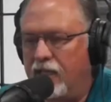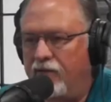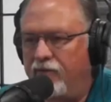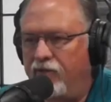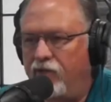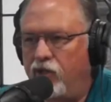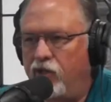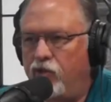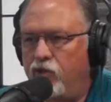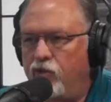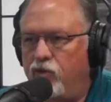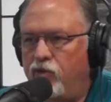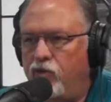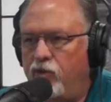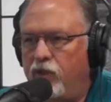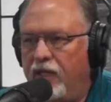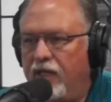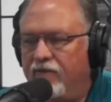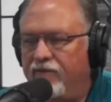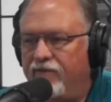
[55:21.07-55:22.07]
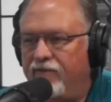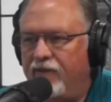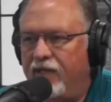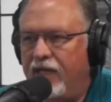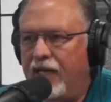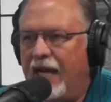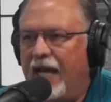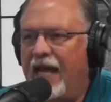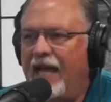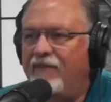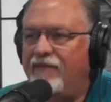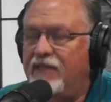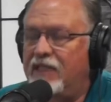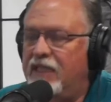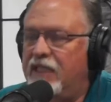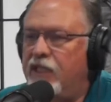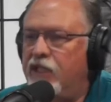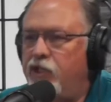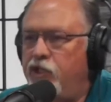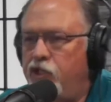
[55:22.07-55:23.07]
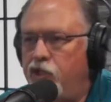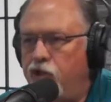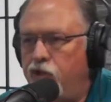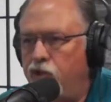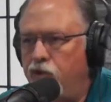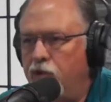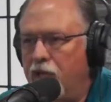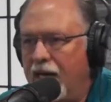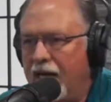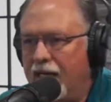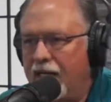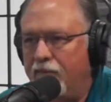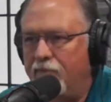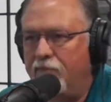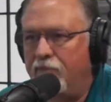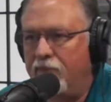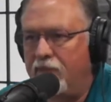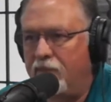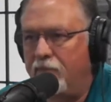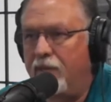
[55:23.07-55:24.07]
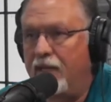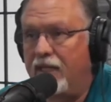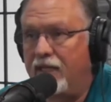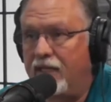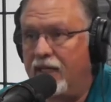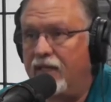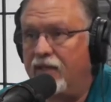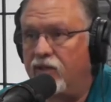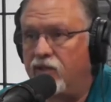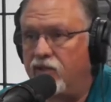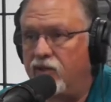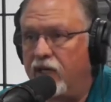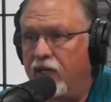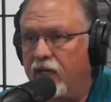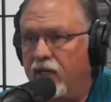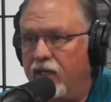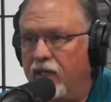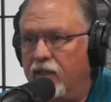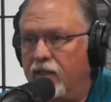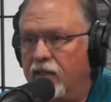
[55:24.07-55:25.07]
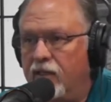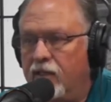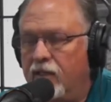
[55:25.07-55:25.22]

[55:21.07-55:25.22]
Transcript: If I have to teach you how to maintain the training.